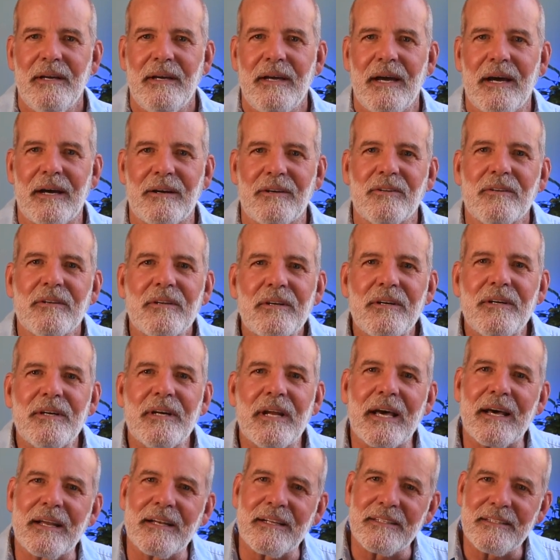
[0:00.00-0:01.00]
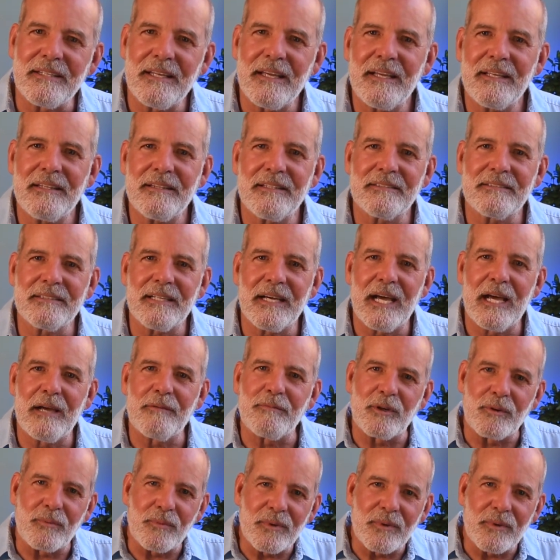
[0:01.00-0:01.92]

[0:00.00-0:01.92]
how to learn how to take the time to